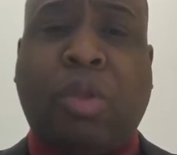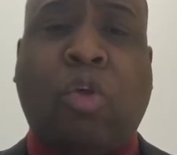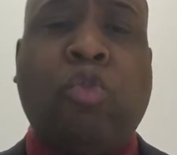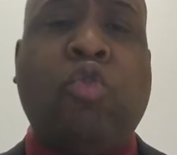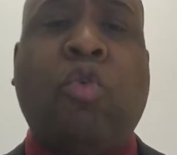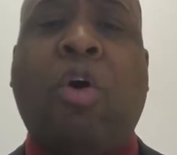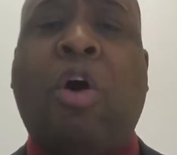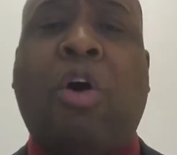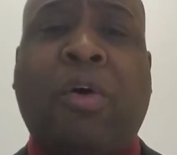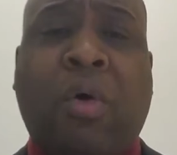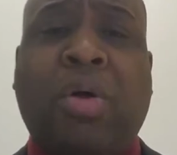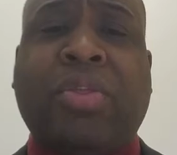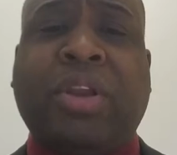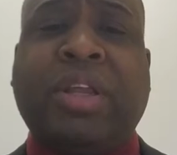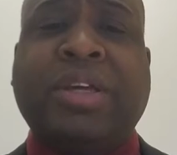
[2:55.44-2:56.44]
who are
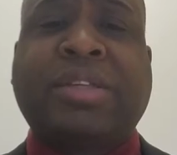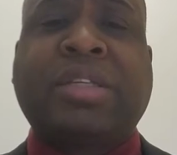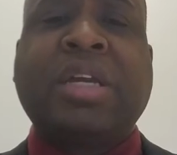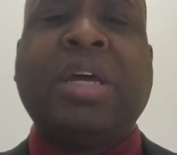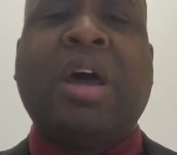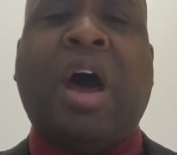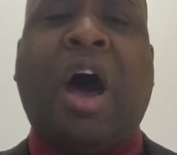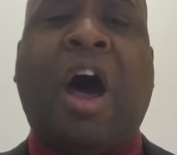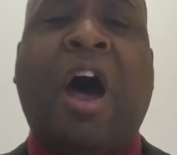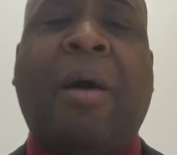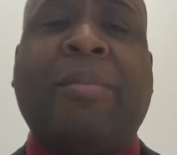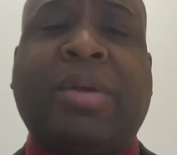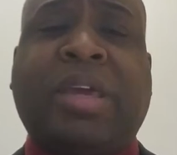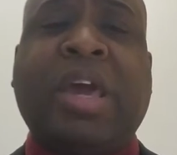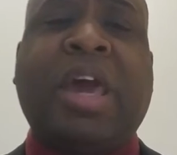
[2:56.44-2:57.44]
on the list
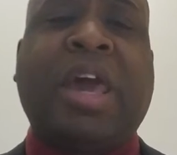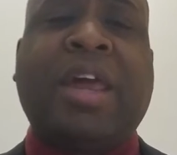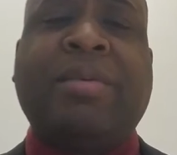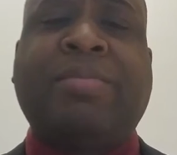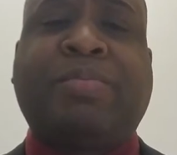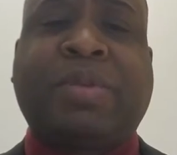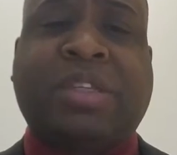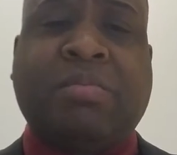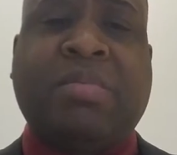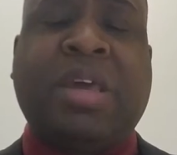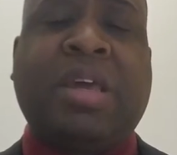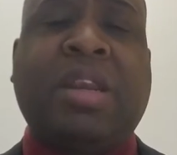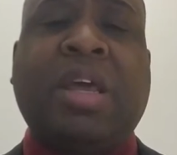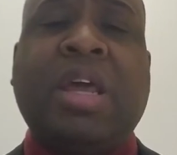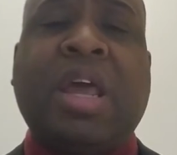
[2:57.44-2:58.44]
can
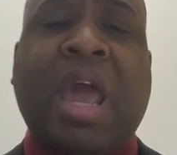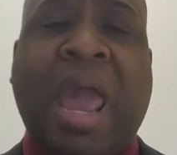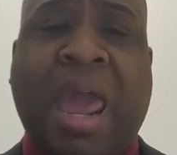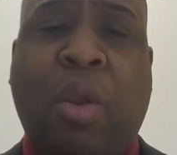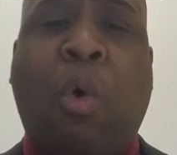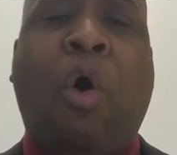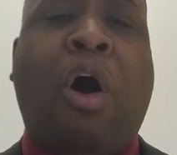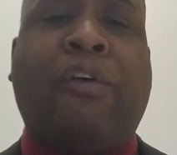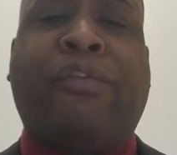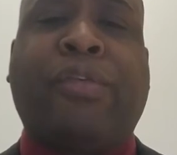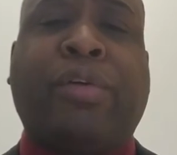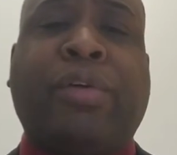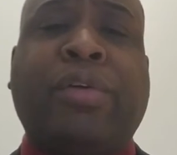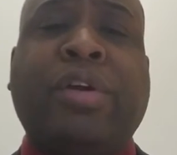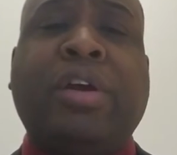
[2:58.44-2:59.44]
submit an
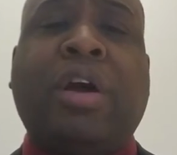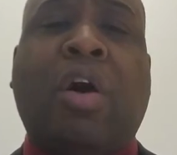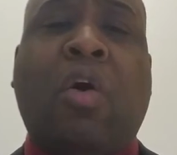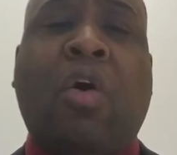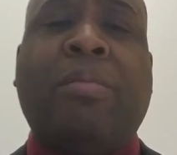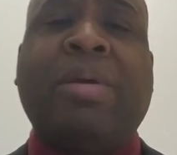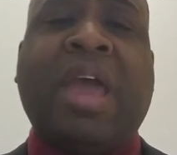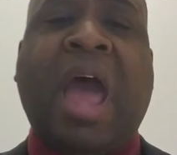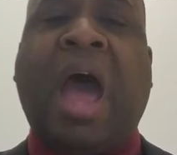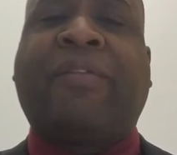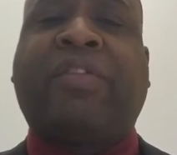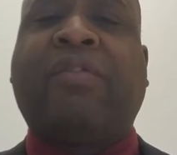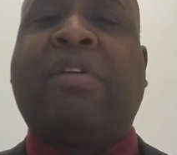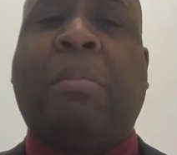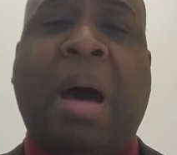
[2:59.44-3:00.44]
offer on
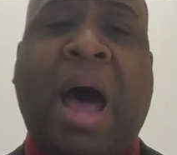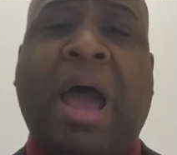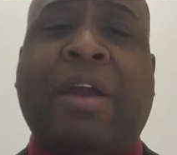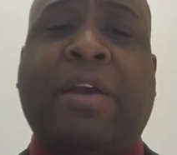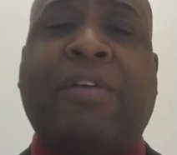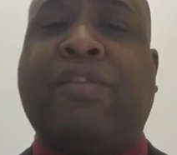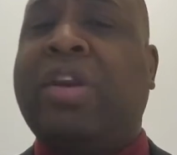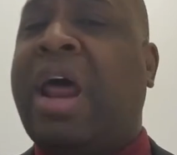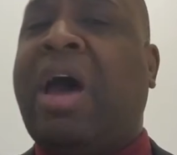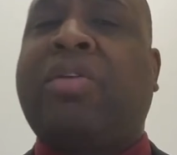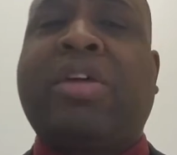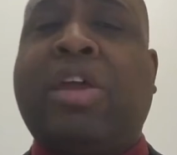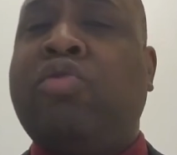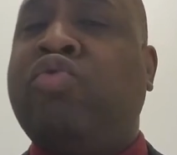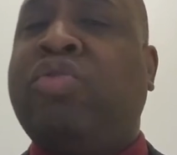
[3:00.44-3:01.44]
behalf of a buyer. If you're not there, you